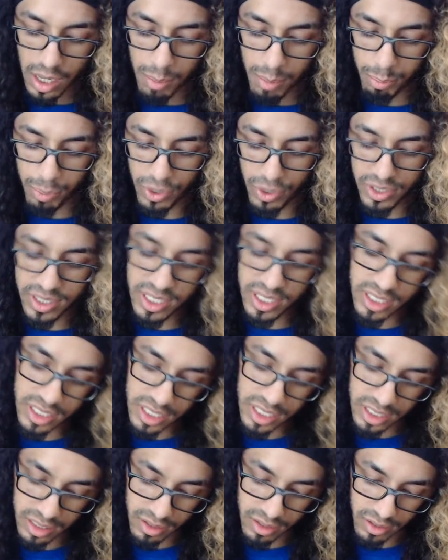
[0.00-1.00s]
but this
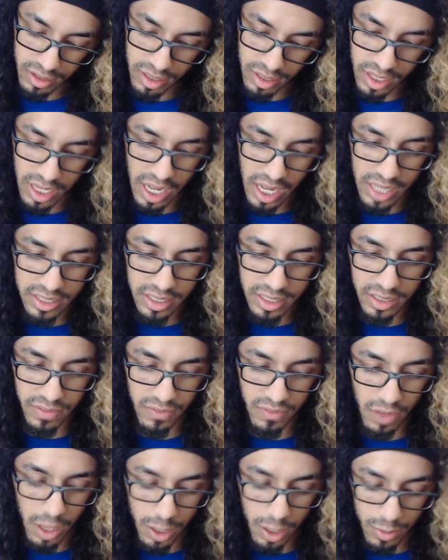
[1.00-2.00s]
is the the contents of
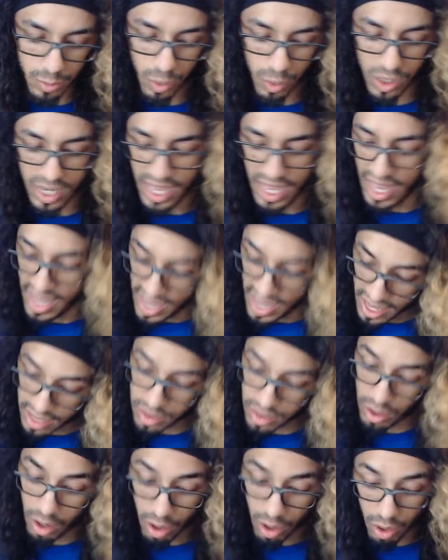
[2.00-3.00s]
volume one.
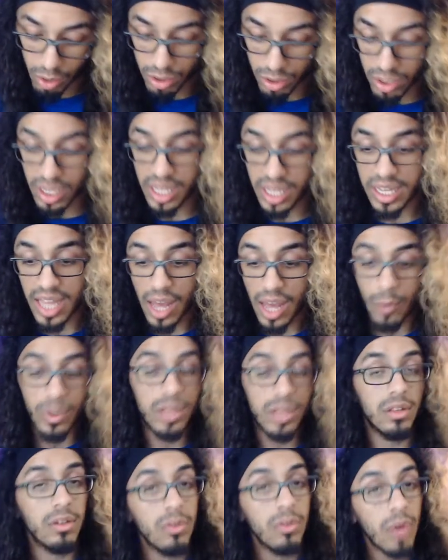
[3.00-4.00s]
And oh, look at that! We
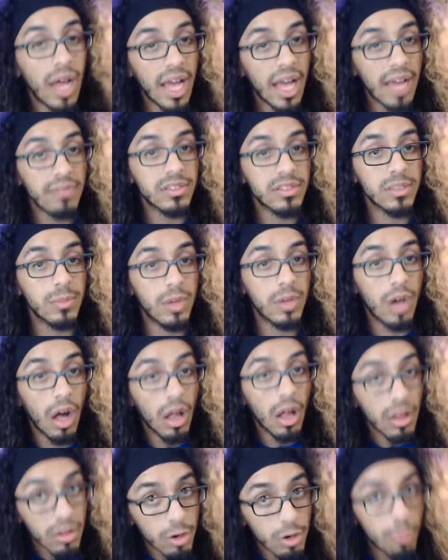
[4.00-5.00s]
do have some
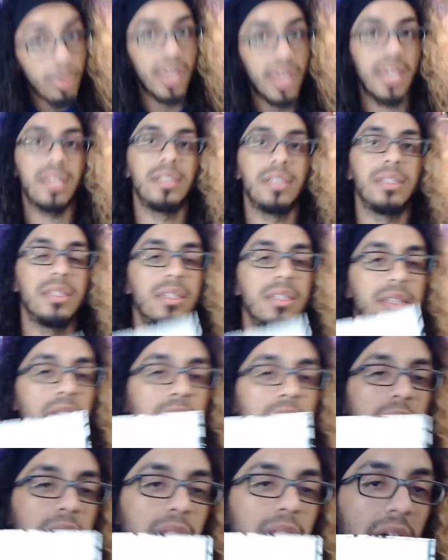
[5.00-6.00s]
color pages.
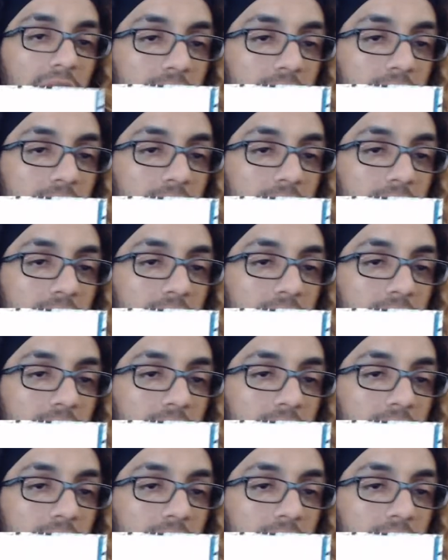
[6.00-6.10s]
Not